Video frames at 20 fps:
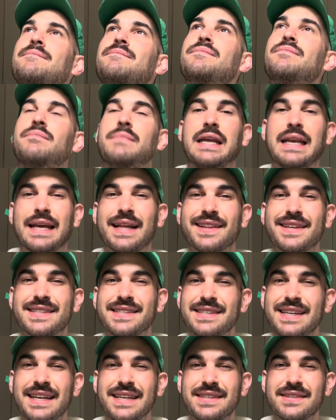
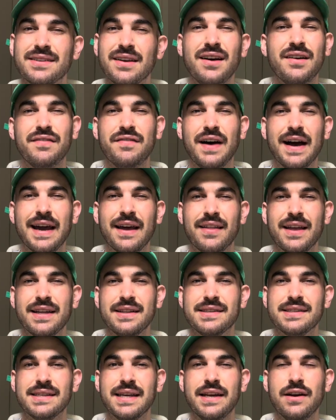meaninglessness of
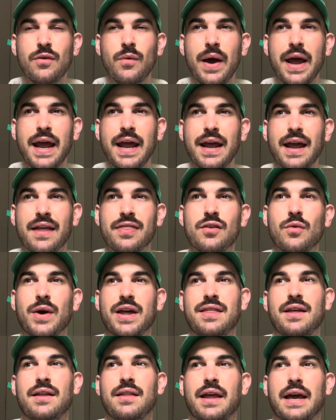violence in a way, and the way
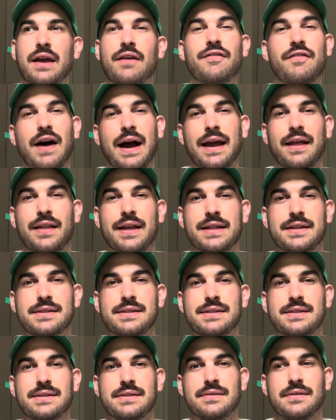that like
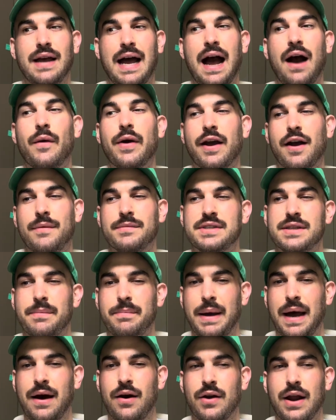violence, how it comes
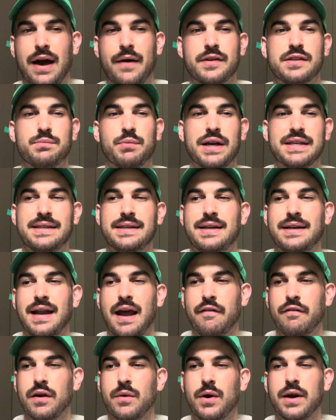about, how it's present in
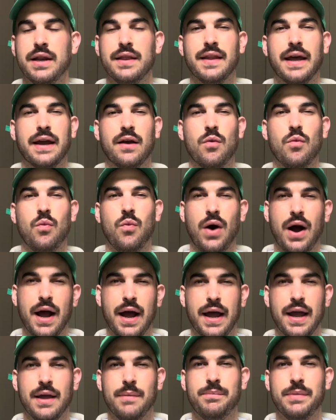everyone, and like
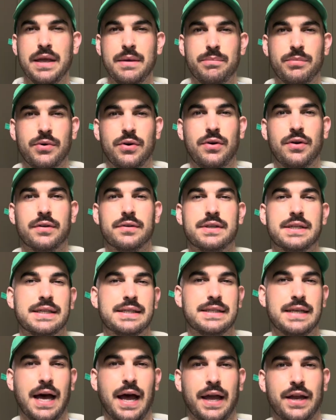why people
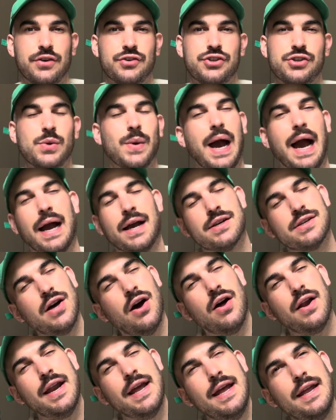decide to act
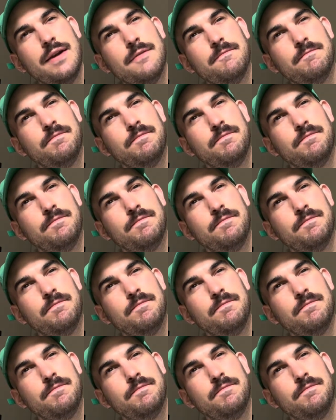on it,